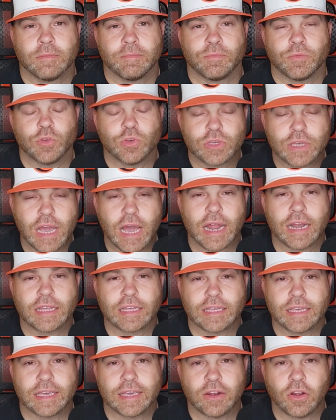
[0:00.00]
You got to
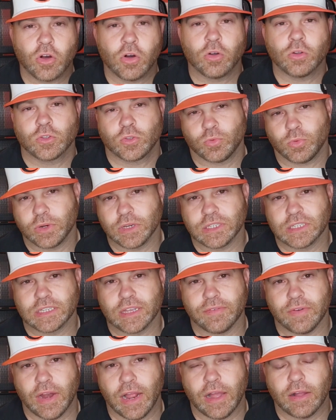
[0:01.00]
get all
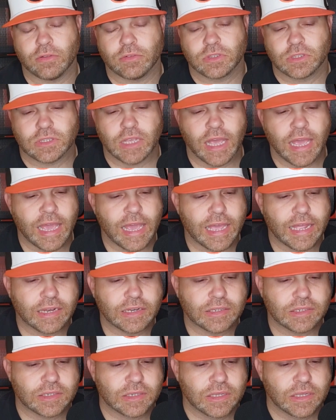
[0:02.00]
27 outs.
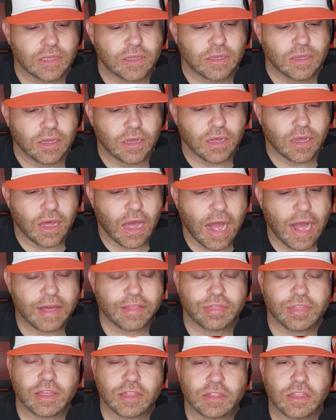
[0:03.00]
And I
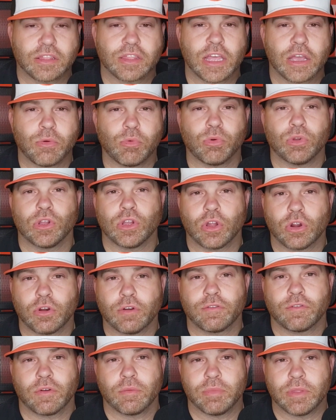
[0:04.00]
think that they will
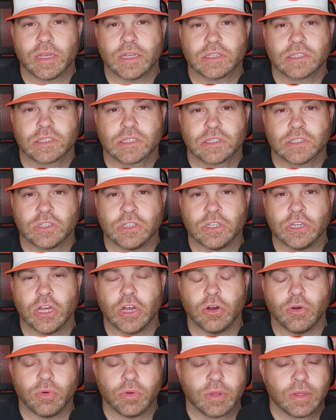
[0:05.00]
learn from this,
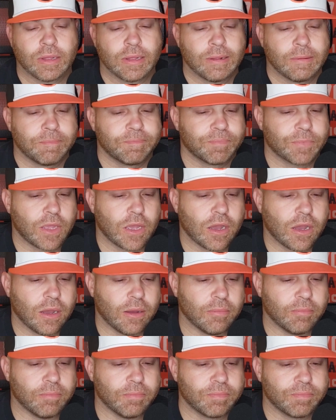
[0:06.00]

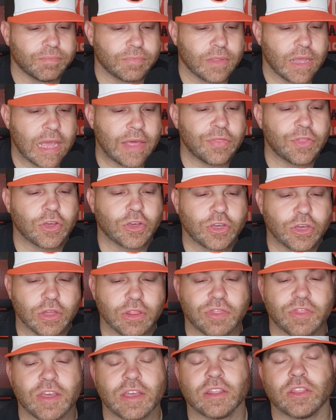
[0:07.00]
And the
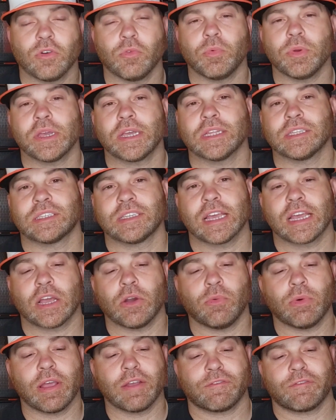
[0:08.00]
good thing that we can take
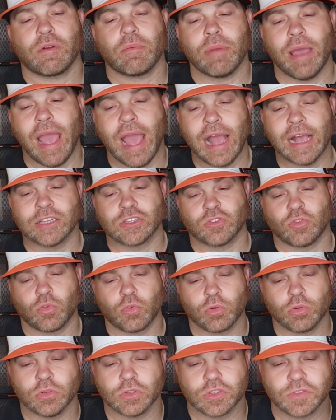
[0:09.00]
away from it as
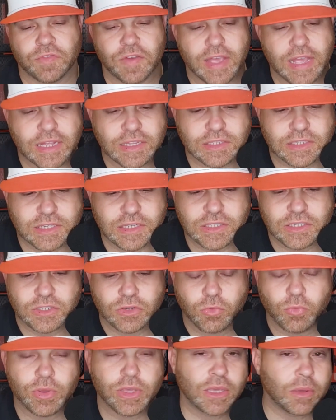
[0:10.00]
Orioles fans
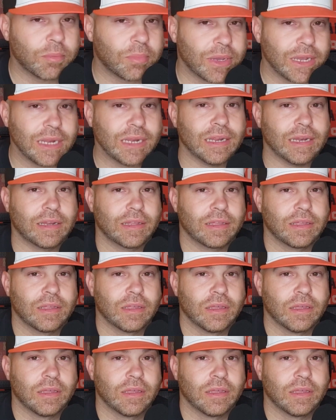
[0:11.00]
is we competed.